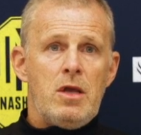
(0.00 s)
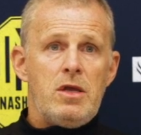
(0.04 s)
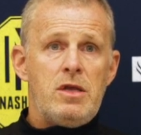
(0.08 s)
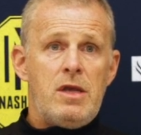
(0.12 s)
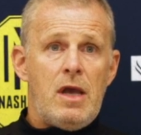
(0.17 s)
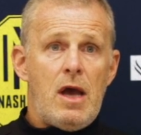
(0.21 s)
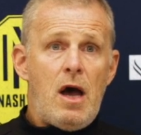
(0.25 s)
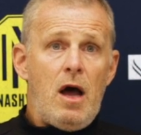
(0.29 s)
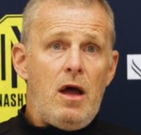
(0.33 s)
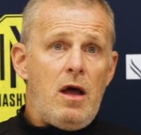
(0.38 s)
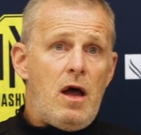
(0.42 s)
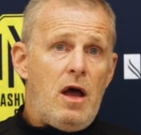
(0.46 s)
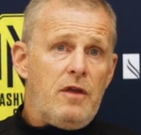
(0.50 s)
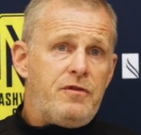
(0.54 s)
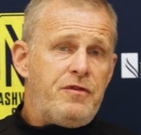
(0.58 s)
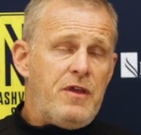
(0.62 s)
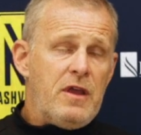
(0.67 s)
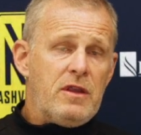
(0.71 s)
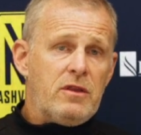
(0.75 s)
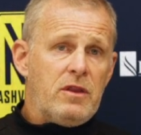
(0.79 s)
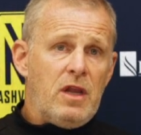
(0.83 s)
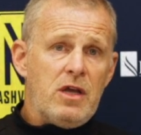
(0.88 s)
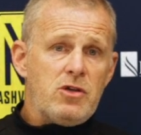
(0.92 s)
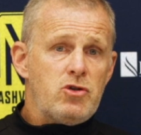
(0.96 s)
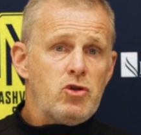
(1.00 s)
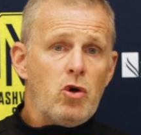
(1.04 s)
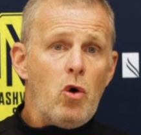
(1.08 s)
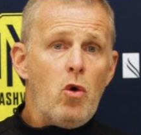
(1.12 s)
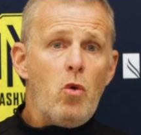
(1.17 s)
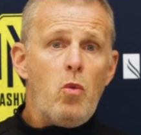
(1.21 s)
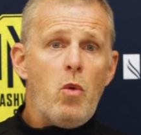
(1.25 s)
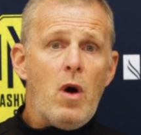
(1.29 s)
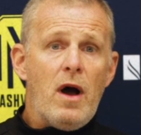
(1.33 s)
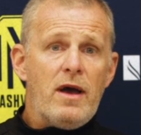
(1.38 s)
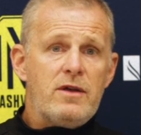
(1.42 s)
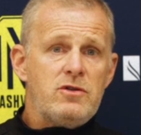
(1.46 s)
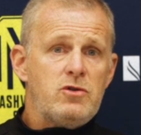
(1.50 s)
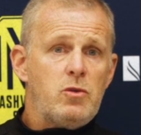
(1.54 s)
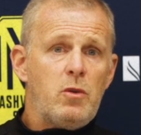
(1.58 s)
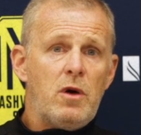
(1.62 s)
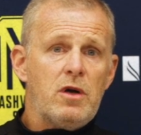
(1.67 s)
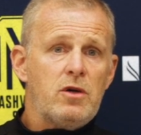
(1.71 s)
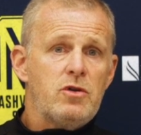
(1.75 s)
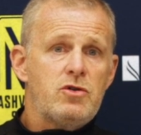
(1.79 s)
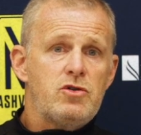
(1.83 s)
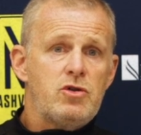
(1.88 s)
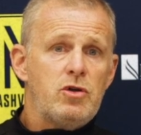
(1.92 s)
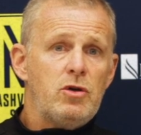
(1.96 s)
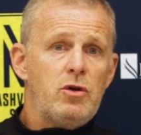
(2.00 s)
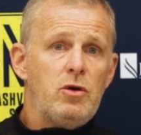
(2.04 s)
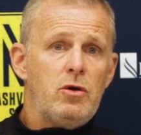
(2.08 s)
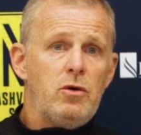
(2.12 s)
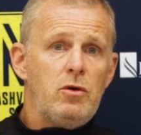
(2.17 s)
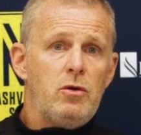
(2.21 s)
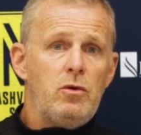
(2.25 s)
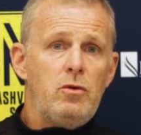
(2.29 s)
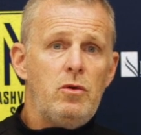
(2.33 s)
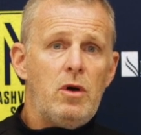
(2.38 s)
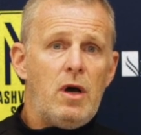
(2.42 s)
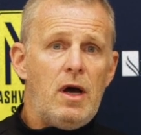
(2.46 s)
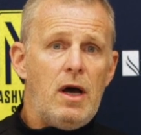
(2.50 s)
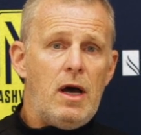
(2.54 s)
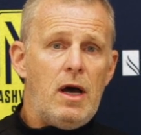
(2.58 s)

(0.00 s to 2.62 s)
Yeah, I think there's always one or two